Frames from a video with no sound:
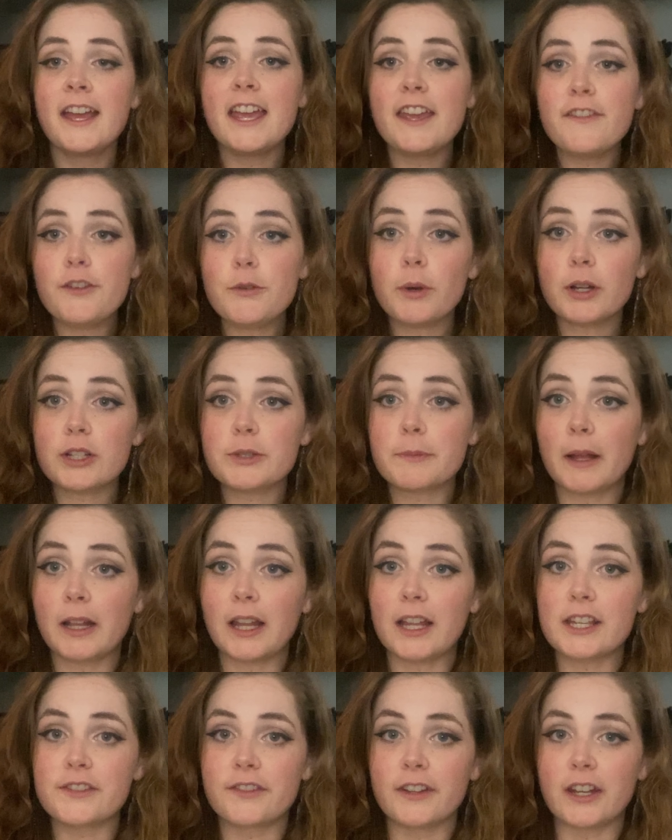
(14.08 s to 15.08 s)
If you watched my
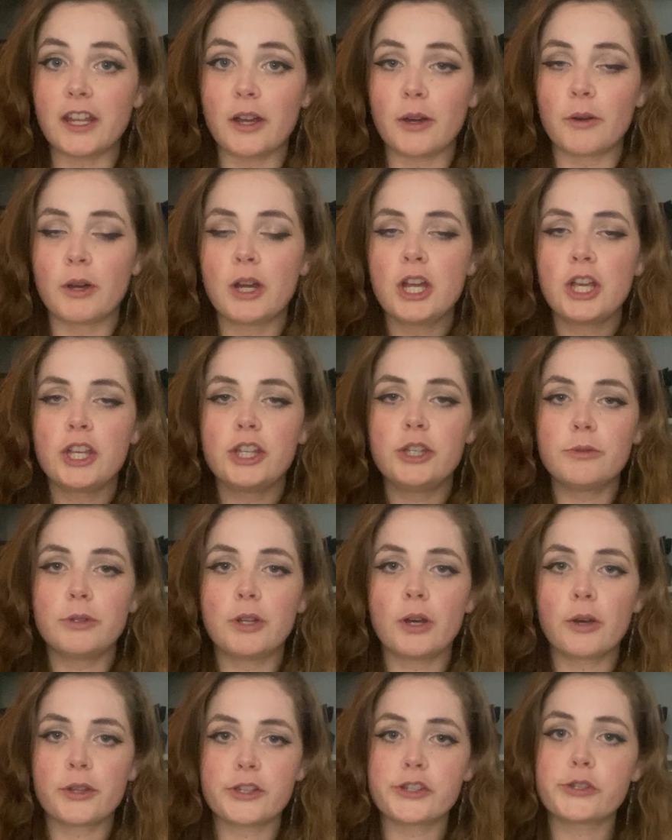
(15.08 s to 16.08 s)
last video, you
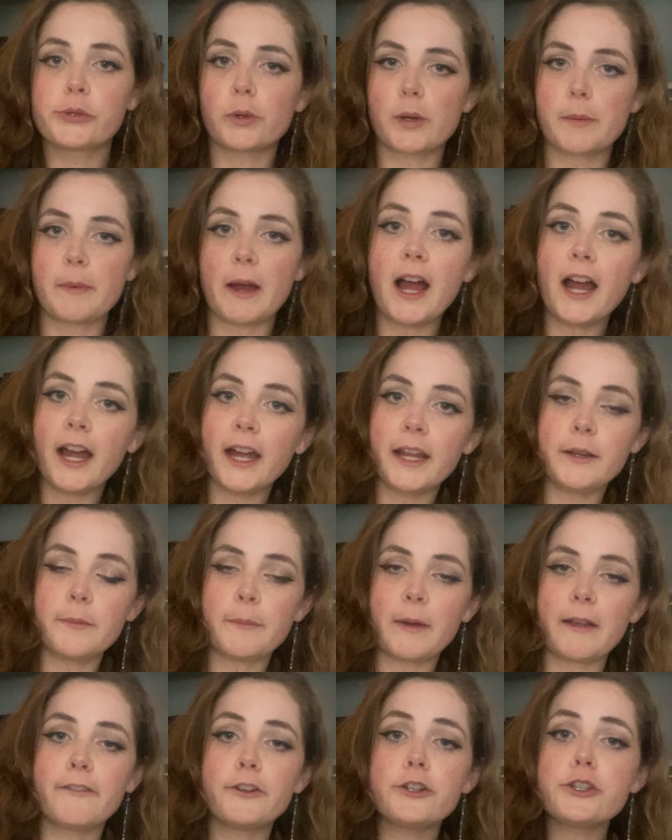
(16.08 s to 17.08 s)
know the story behind
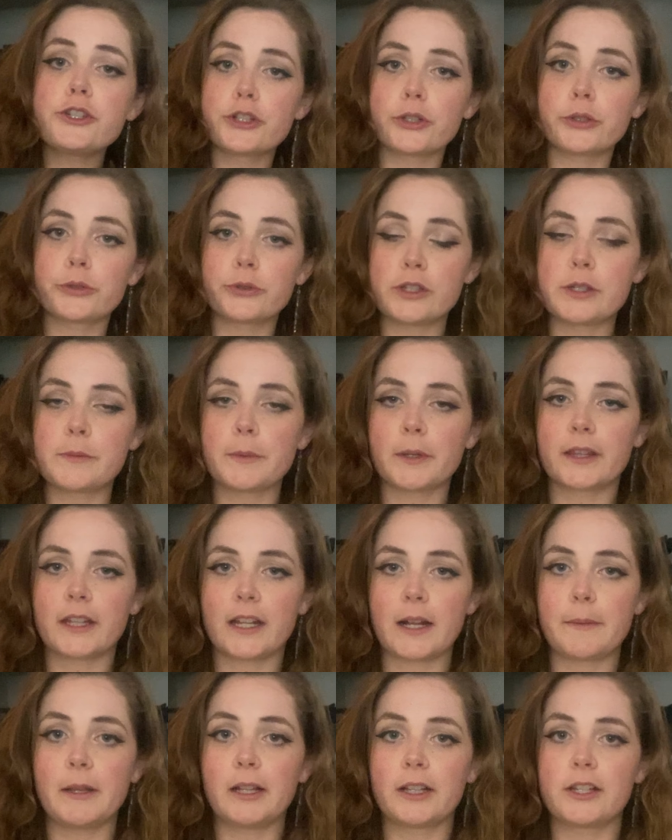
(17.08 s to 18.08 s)
my first children's book that
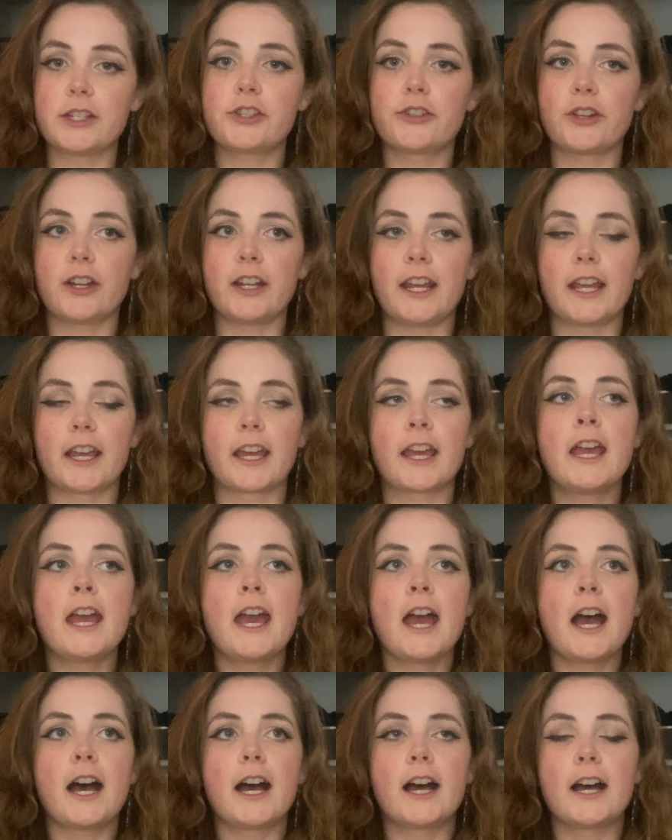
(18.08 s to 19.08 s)
I'm illustrating.
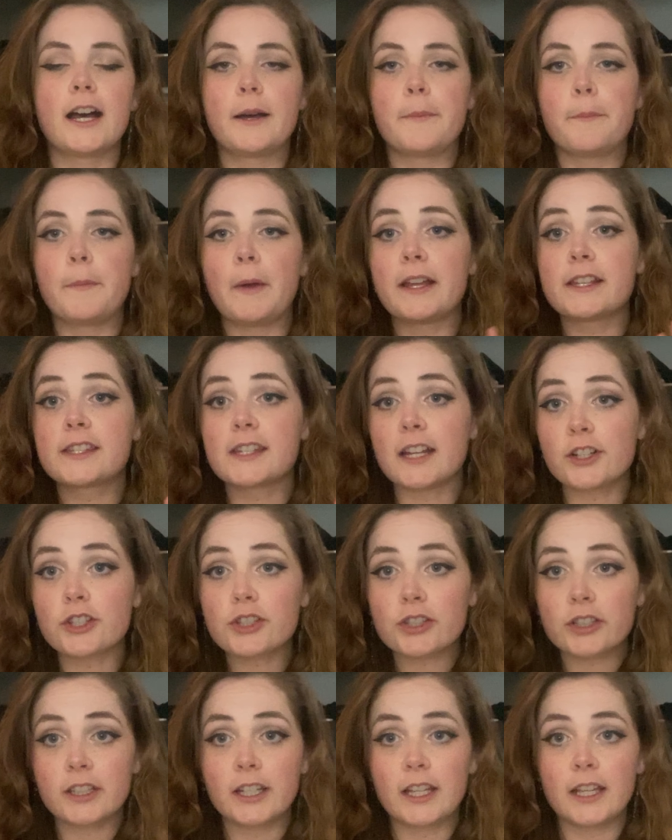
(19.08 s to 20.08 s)

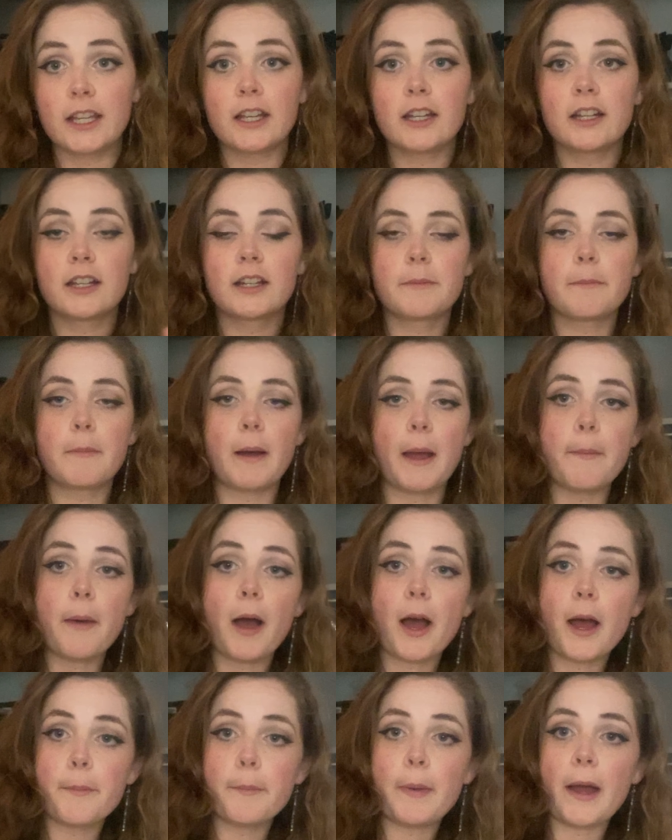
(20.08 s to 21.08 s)
Essentially, my
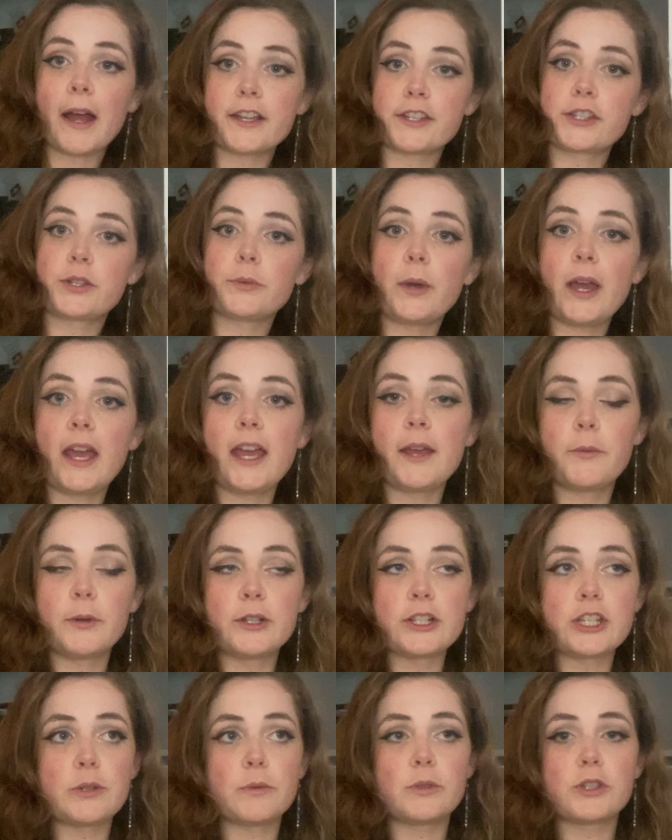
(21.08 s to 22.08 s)
mom passed away when
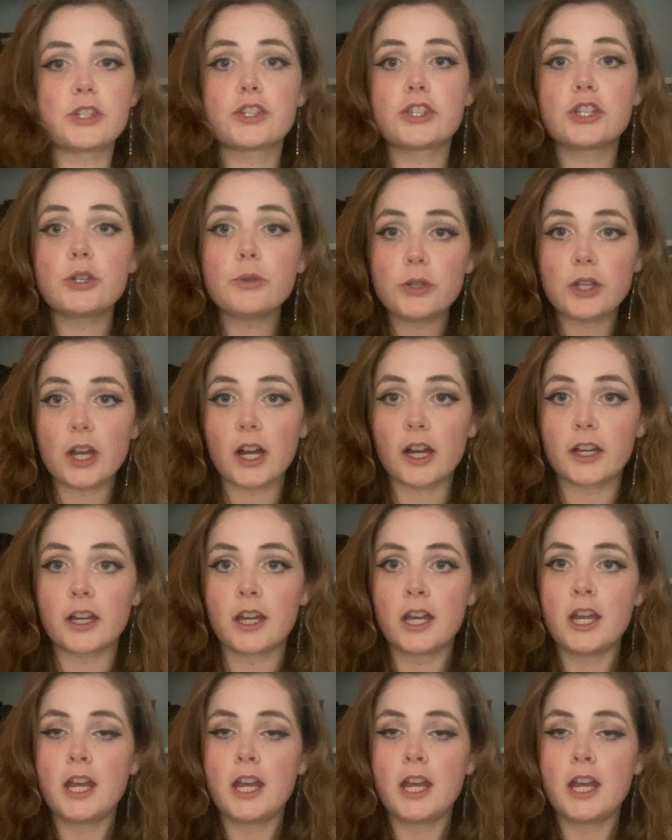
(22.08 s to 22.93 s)
she was too young